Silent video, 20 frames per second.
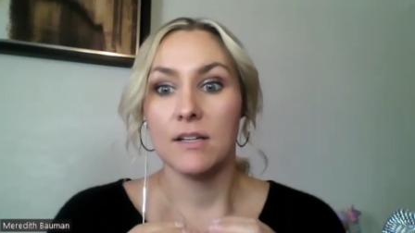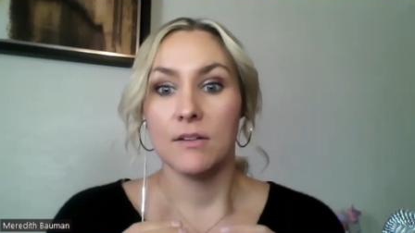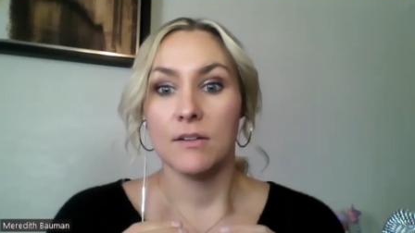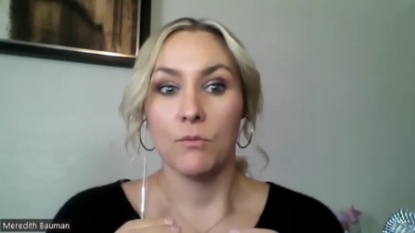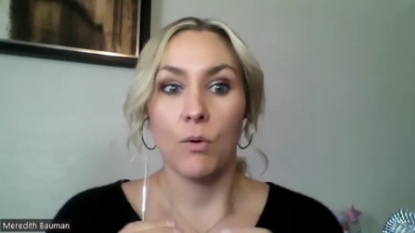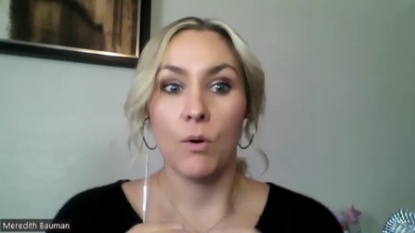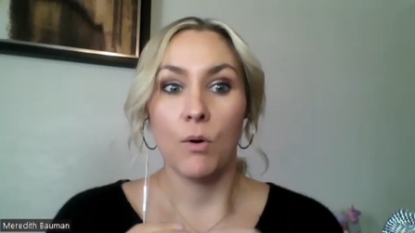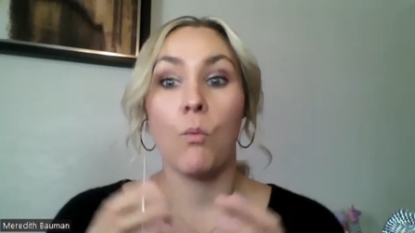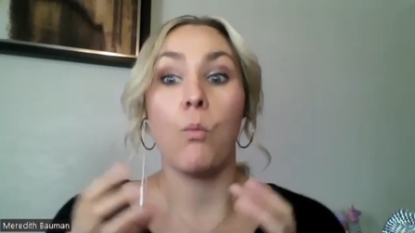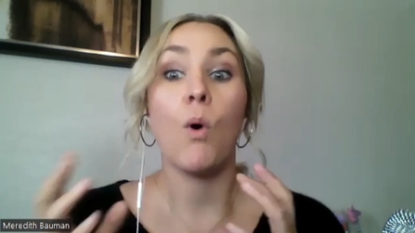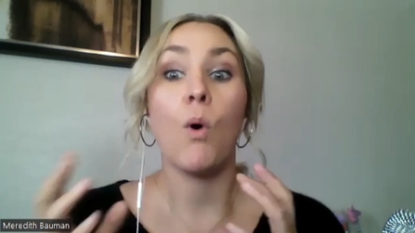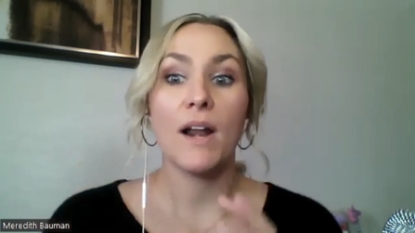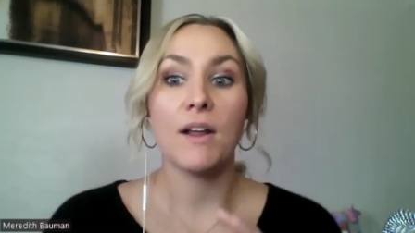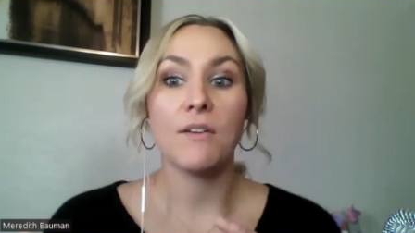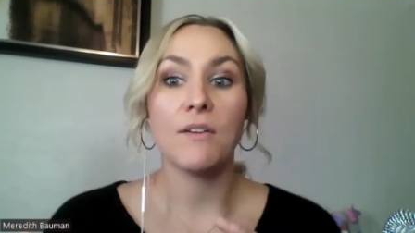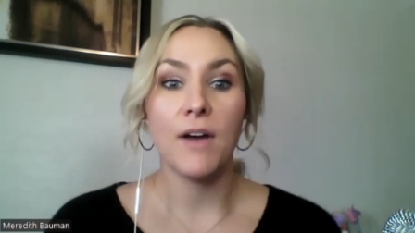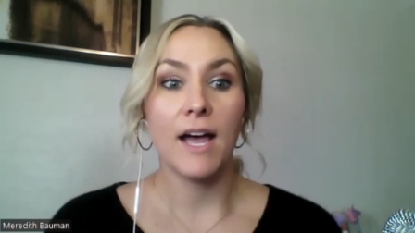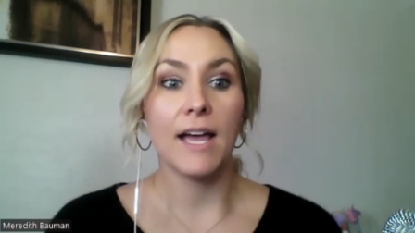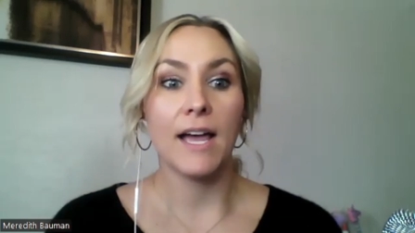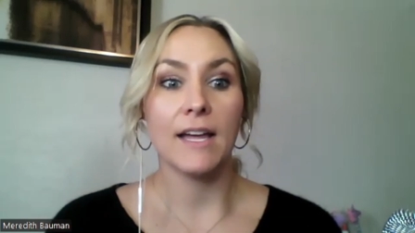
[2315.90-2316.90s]
what
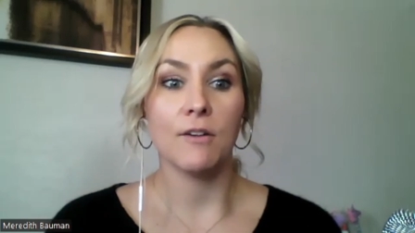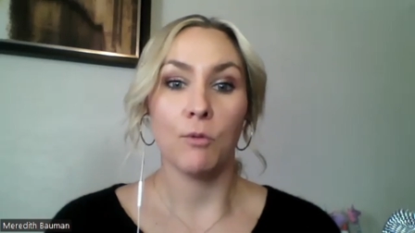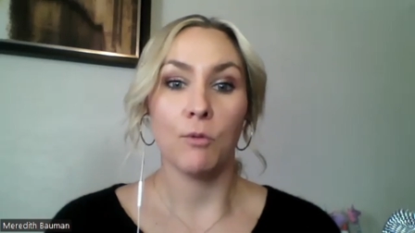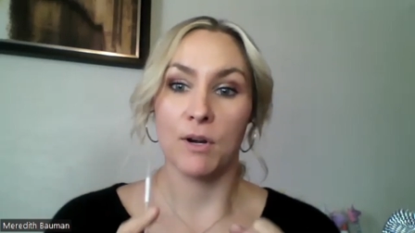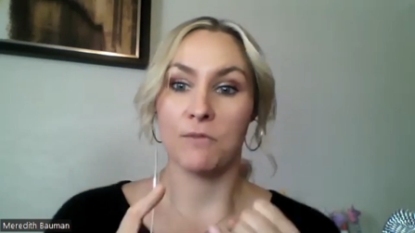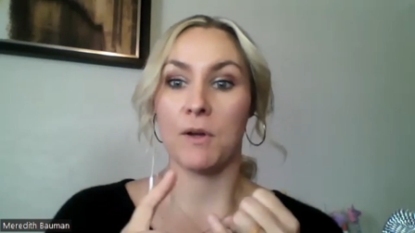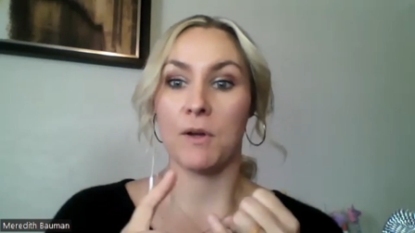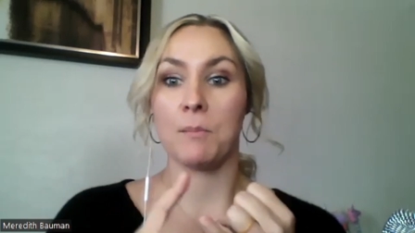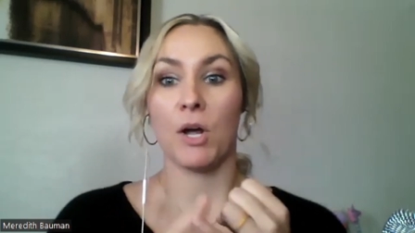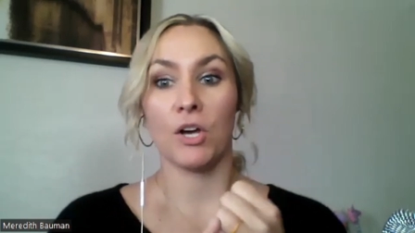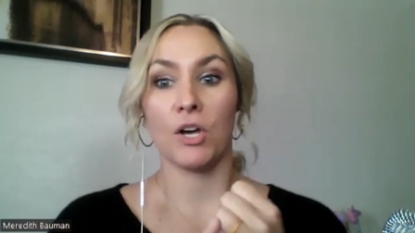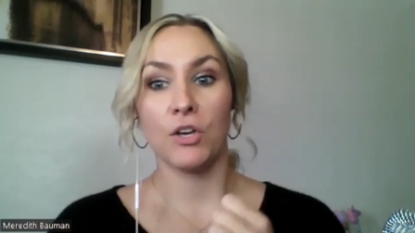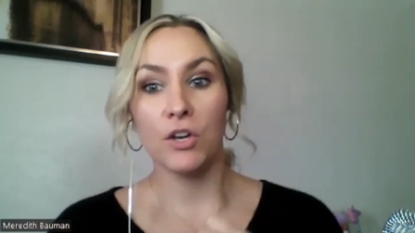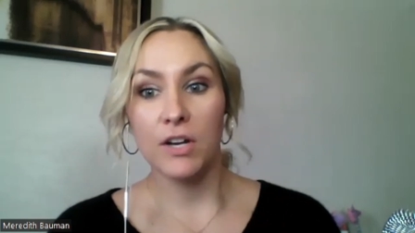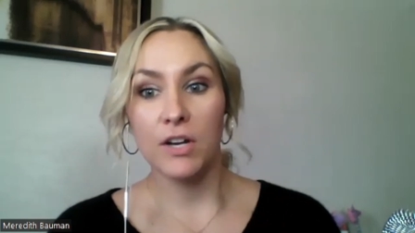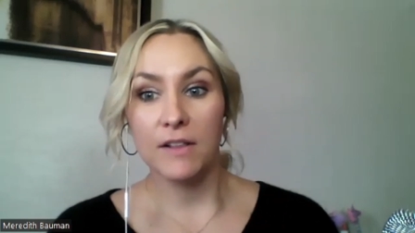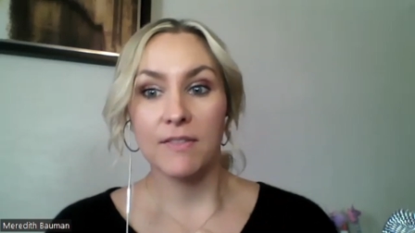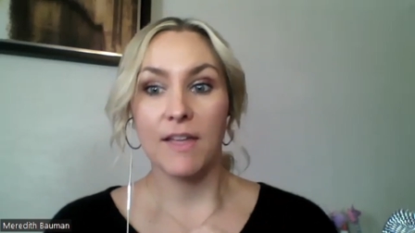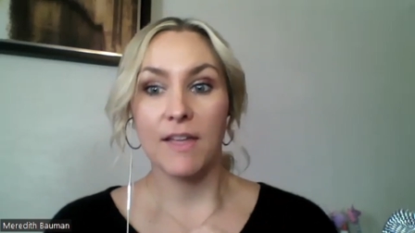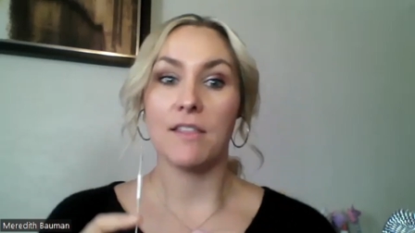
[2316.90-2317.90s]
if i what if i'm not good
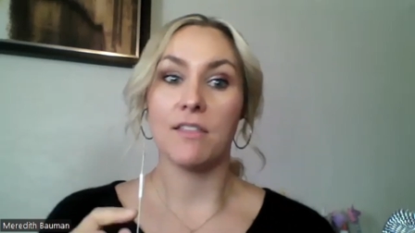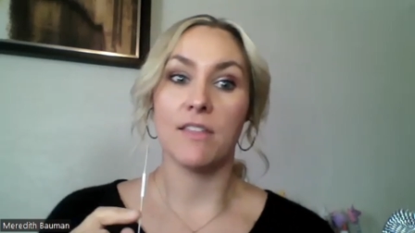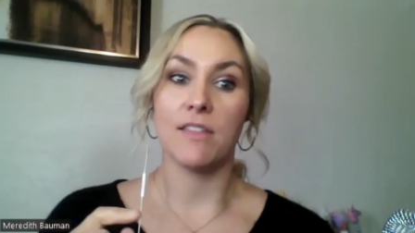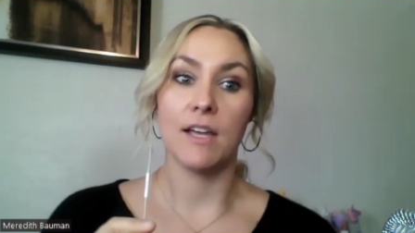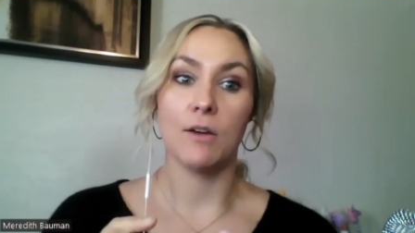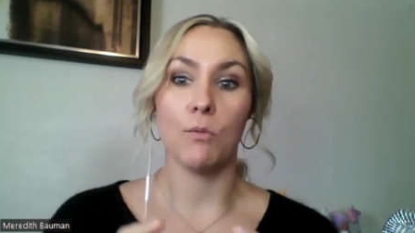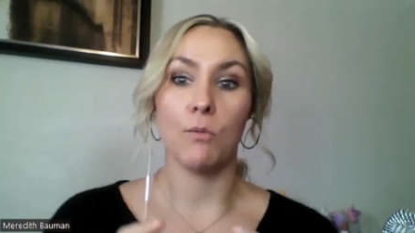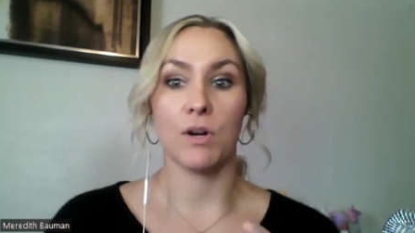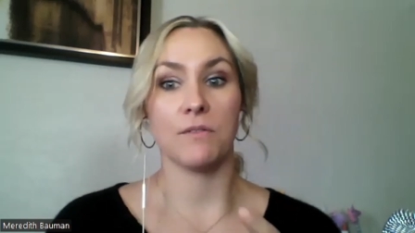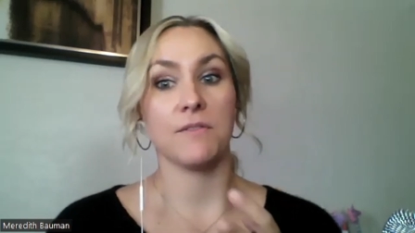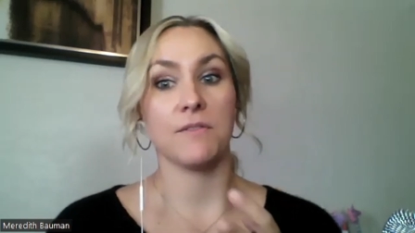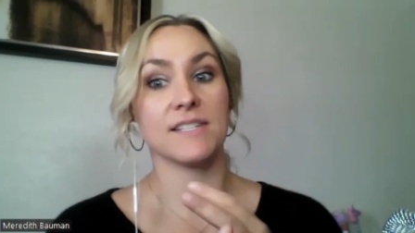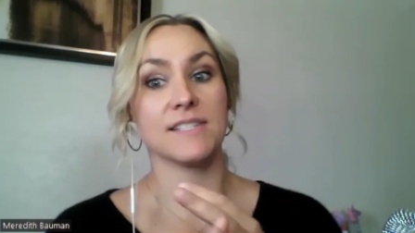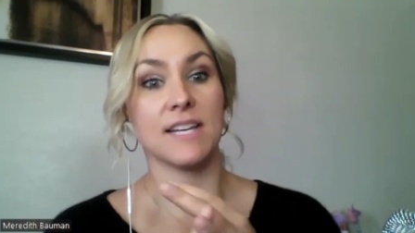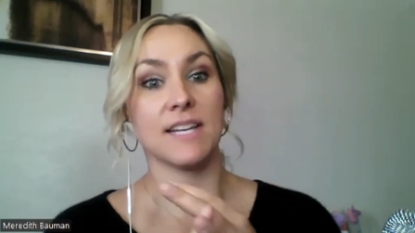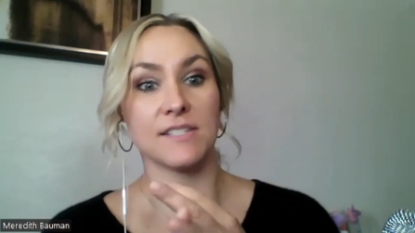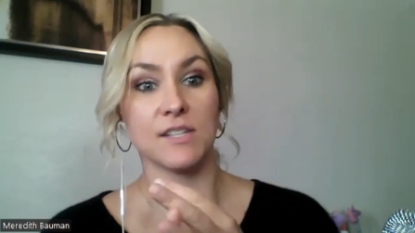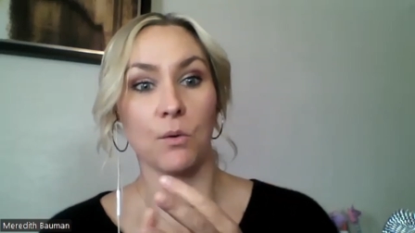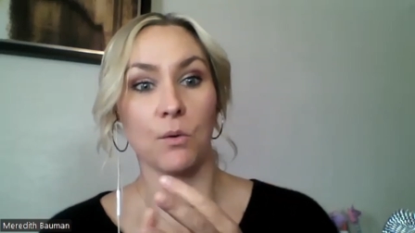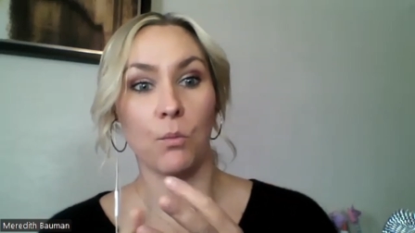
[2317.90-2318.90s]
at that thing what if this
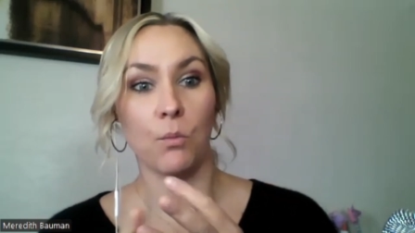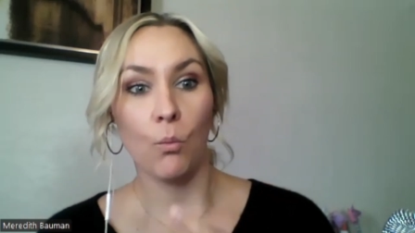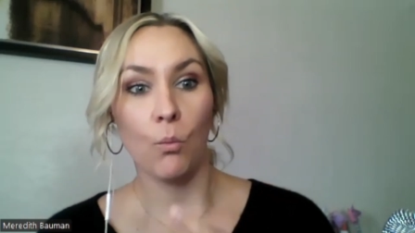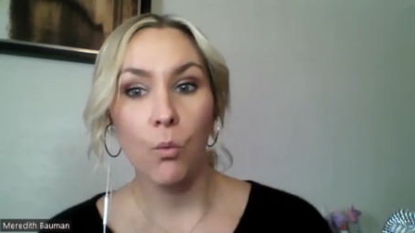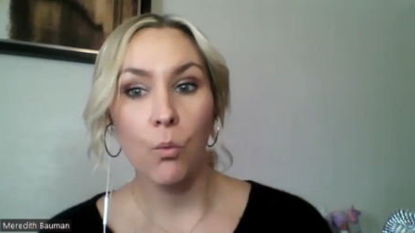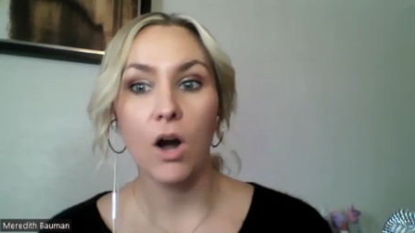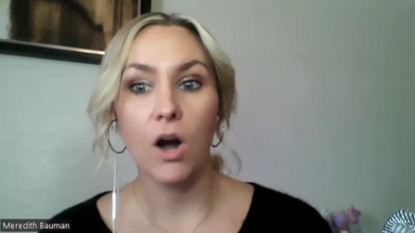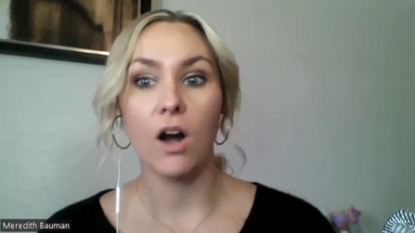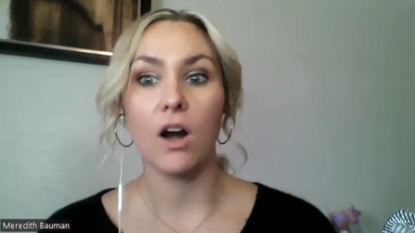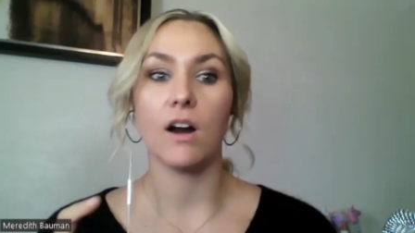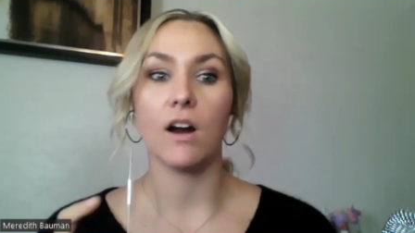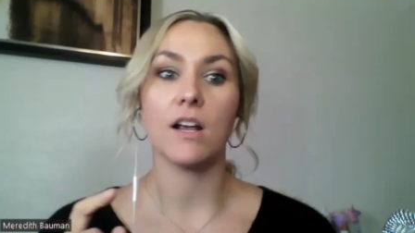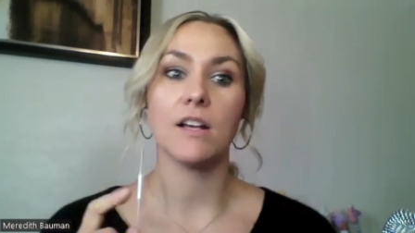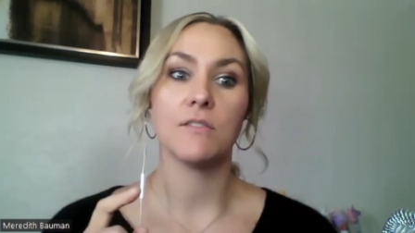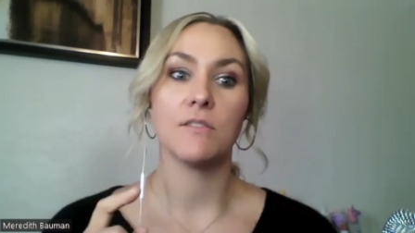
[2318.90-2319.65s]
doesn't work